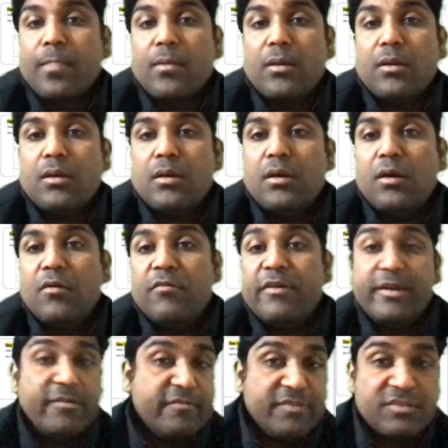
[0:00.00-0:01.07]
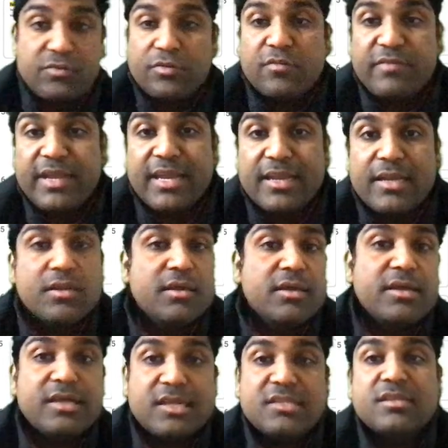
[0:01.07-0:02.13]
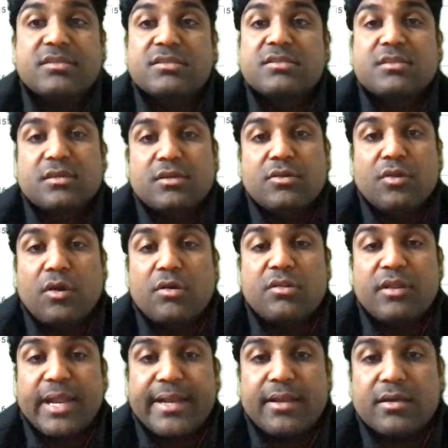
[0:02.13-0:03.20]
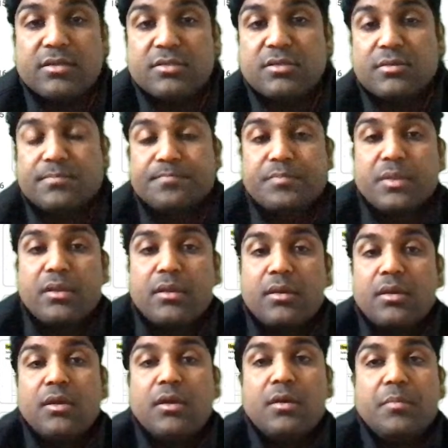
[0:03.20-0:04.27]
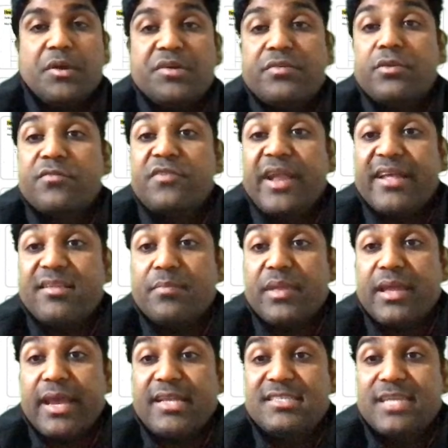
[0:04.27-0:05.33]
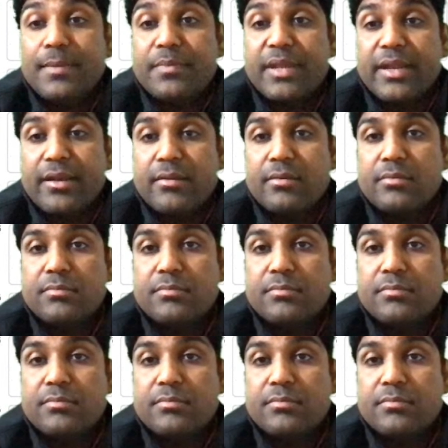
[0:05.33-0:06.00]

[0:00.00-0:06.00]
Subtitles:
If it's going to weaken it, it is not the right answer. We will look for something except it.